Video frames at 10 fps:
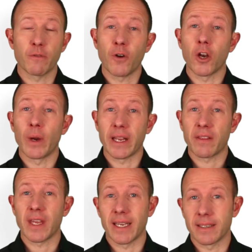the following
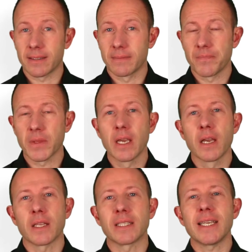things.
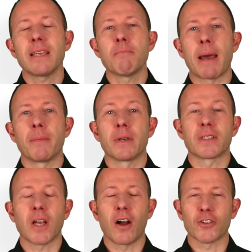The team
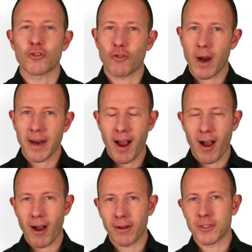members are trying
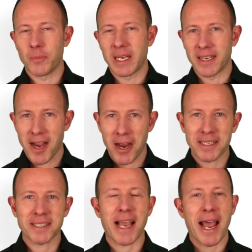hard to be
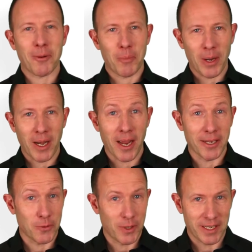nice and
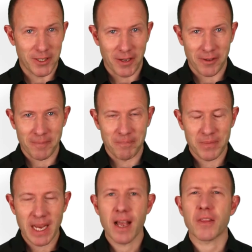polite with each other.
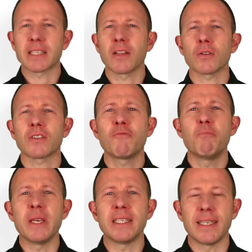There's lots
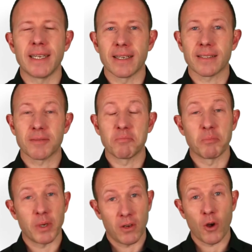of busyness,
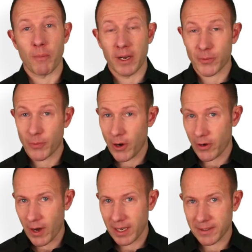but not much
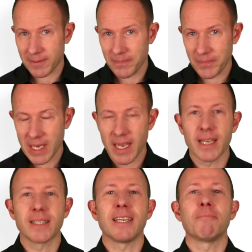progress.
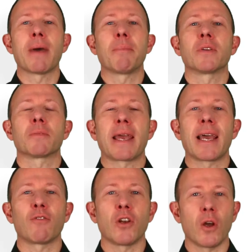Team members may
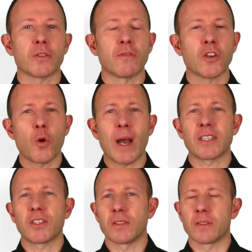have lots of
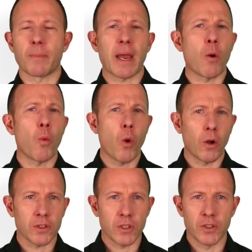questions about
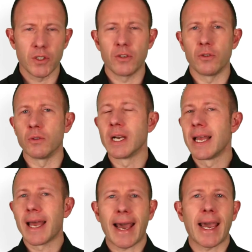what to do,
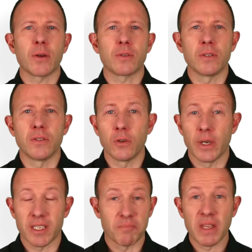how to do
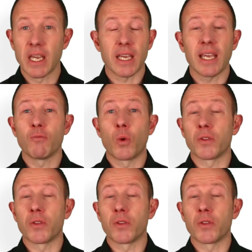it, even